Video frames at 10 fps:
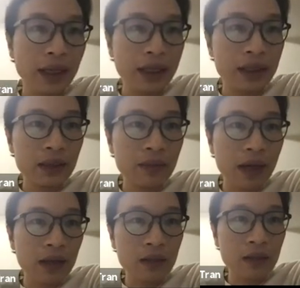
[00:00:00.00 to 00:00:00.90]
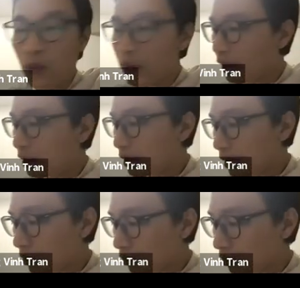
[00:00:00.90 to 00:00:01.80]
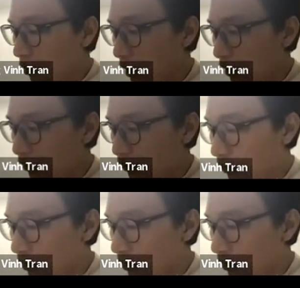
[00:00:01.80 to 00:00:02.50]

It's about the point that what if